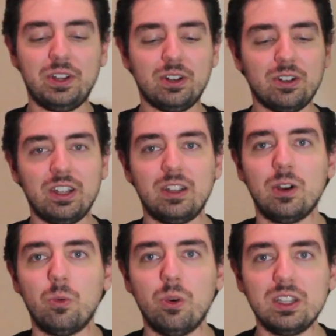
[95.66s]
Fury.
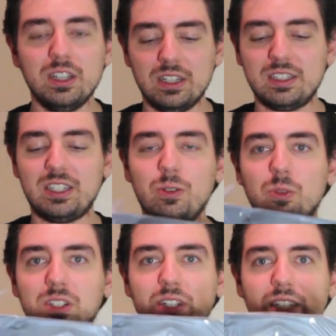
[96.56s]
What? Say
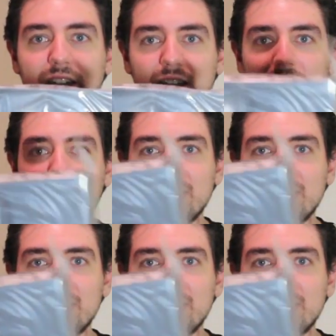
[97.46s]
what again?